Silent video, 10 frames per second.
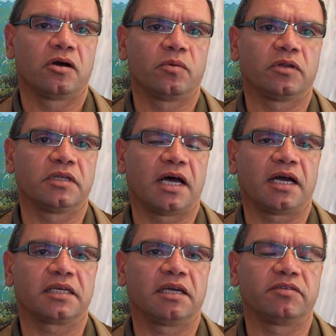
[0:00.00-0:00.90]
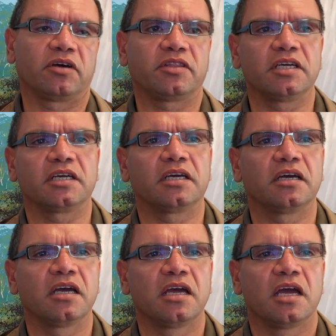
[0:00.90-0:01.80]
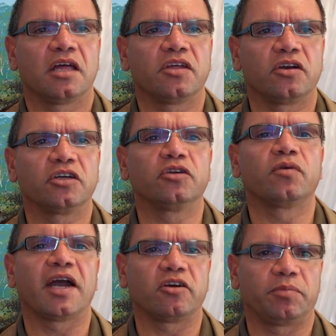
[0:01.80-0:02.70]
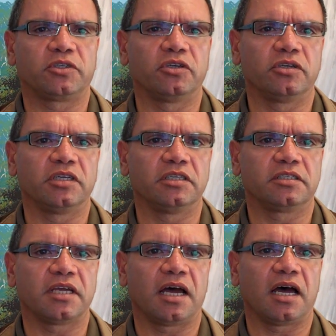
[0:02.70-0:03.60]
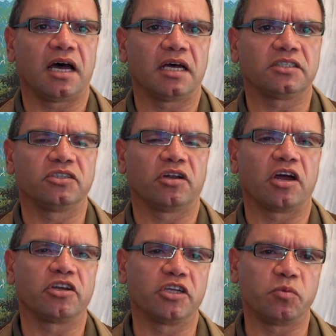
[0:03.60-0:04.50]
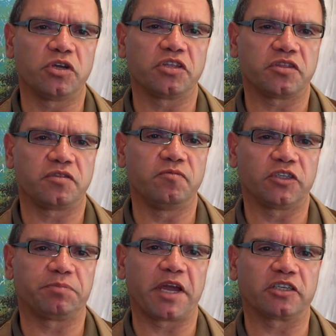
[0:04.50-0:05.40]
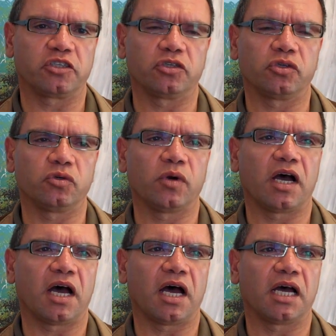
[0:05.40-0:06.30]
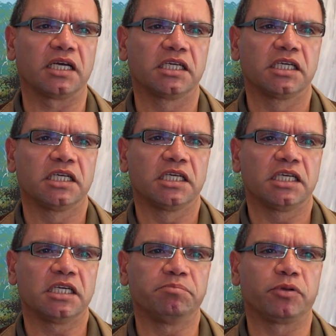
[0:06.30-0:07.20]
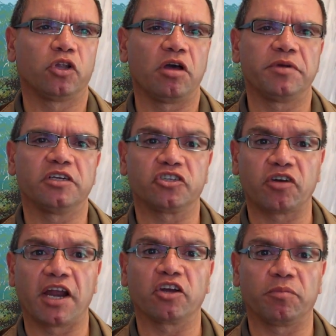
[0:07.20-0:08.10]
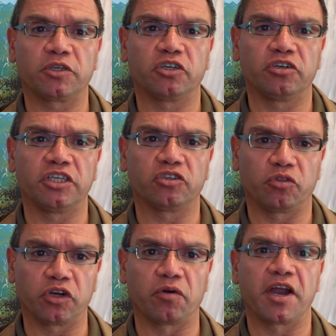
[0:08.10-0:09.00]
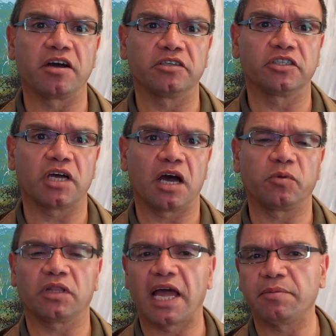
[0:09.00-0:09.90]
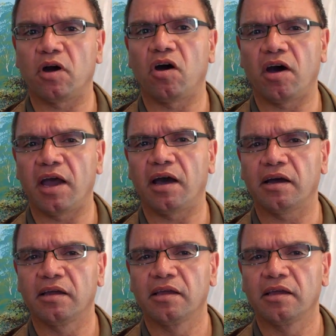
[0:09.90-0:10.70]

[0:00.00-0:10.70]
Well, Kevin, I think there are great opportunities. It's not only with respect to employment and training opportunities on the ground with labour hire,